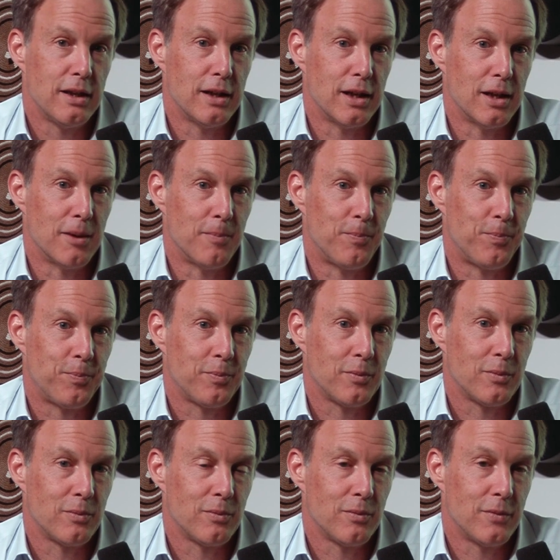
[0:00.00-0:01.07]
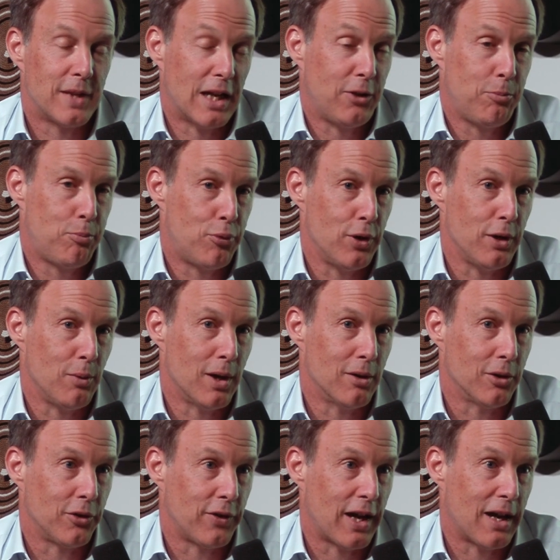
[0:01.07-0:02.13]
Um, that's pretty
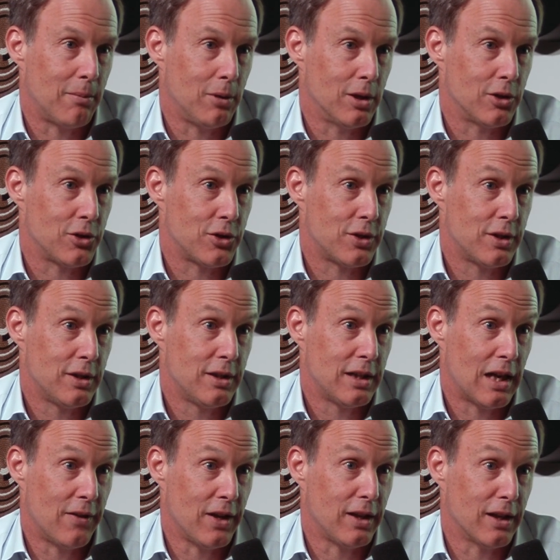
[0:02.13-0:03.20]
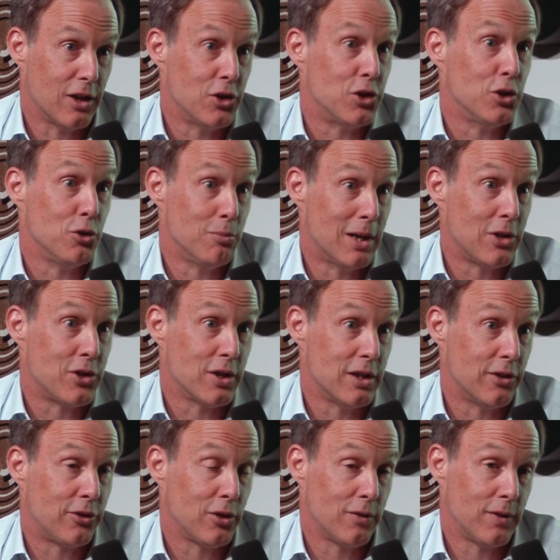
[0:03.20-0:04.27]
well established. I think, as you mentioned,
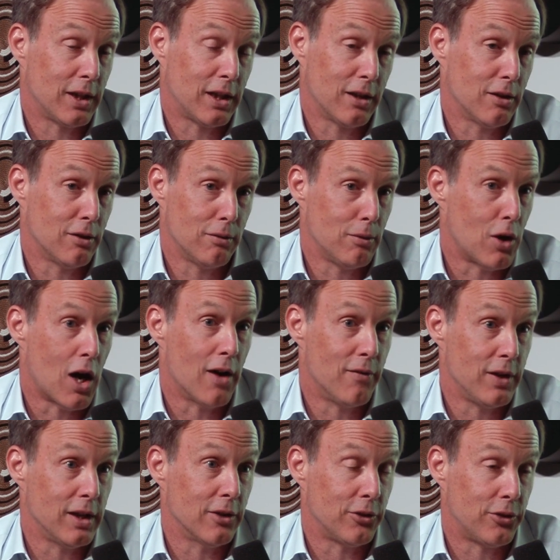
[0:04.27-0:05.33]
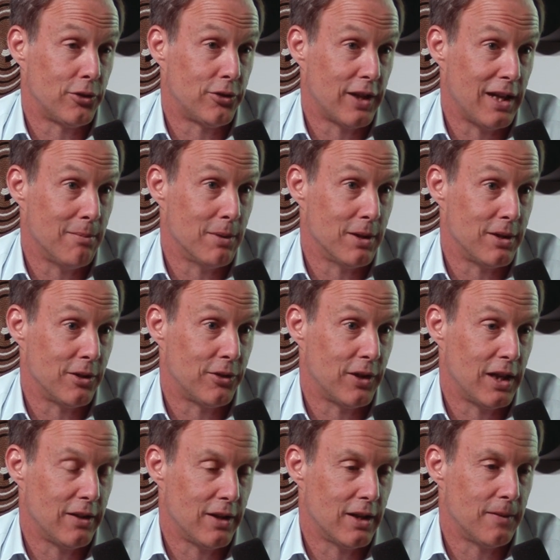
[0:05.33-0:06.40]
it's sort of like an obvious statement to
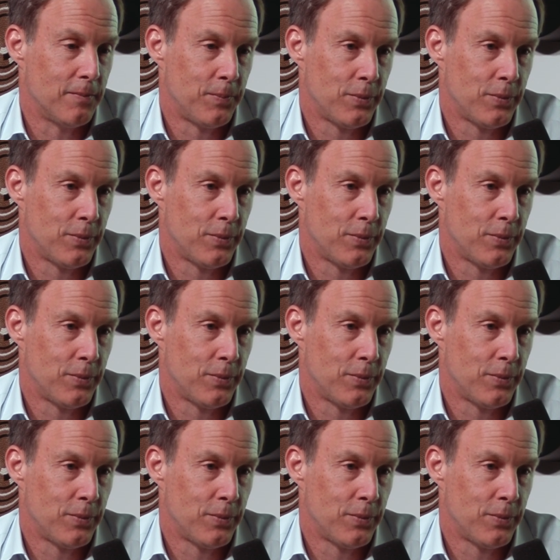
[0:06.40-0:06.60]
say that